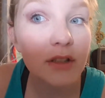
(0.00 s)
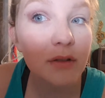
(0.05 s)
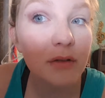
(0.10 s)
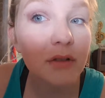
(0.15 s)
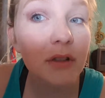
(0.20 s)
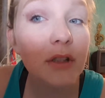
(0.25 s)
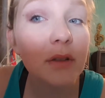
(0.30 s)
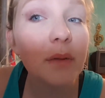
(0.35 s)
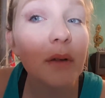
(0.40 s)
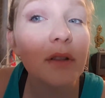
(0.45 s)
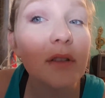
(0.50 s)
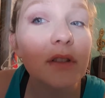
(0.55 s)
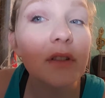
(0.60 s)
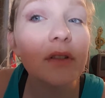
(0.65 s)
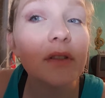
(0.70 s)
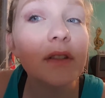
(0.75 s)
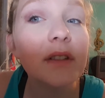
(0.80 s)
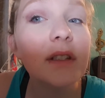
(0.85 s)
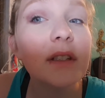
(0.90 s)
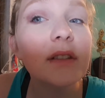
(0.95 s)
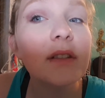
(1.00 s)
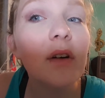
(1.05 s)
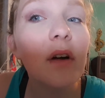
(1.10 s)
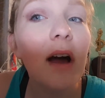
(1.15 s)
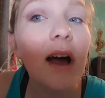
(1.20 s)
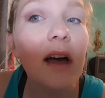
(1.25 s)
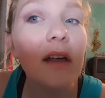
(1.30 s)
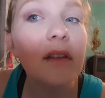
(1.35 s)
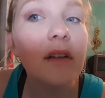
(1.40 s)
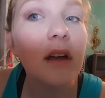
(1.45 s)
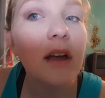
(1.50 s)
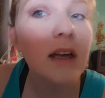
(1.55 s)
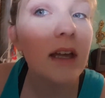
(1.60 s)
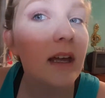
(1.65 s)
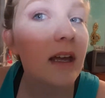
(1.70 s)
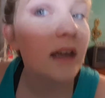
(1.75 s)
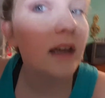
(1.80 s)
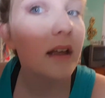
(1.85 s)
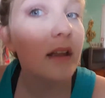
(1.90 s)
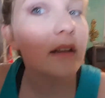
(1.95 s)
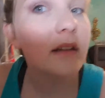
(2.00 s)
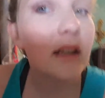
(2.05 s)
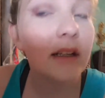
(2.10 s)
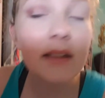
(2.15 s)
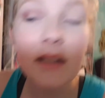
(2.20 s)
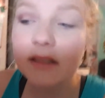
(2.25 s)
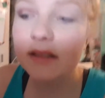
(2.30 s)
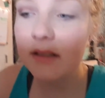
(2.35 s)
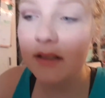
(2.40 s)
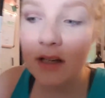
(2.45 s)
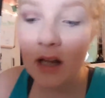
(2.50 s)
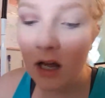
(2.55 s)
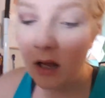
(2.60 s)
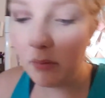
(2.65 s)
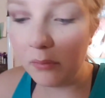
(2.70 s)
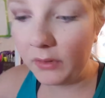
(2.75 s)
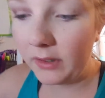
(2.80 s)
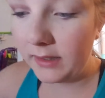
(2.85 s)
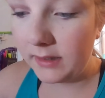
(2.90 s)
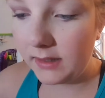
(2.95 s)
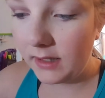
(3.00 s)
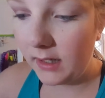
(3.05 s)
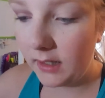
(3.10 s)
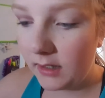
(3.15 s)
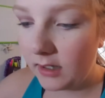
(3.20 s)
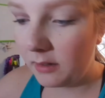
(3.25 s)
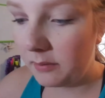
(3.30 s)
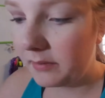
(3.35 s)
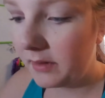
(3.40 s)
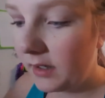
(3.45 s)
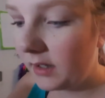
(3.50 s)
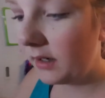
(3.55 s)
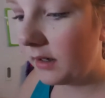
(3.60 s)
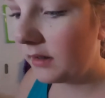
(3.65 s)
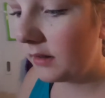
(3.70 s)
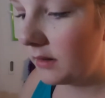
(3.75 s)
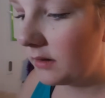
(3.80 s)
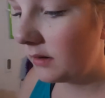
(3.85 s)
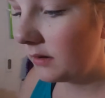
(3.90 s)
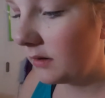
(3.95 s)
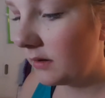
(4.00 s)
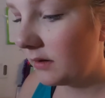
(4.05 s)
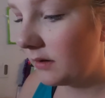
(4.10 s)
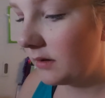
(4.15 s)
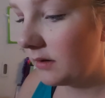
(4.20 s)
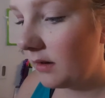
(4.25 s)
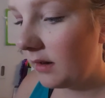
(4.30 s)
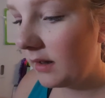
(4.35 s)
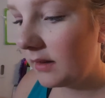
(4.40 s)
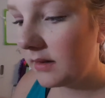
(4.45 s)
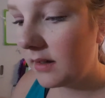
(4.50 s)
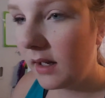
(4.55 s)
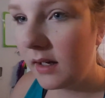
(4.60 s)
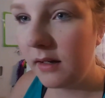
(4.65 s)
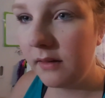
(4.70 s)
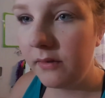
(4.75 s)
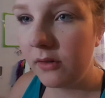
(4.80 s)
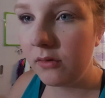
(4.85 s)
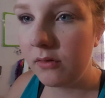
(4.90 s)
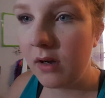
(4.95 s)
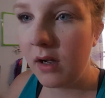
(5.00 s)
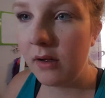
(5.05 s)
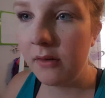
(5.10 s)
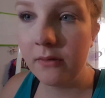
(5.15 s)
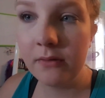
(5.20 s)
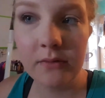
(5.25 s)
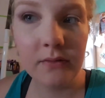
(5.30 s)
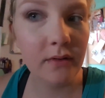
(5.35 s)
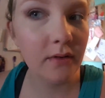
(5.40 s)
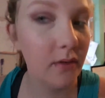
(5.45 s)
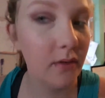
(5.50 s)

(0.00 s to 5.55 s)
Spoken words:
do what they're supposed to do. See, so how, like, that's not blending up there. So that's kind of a rough.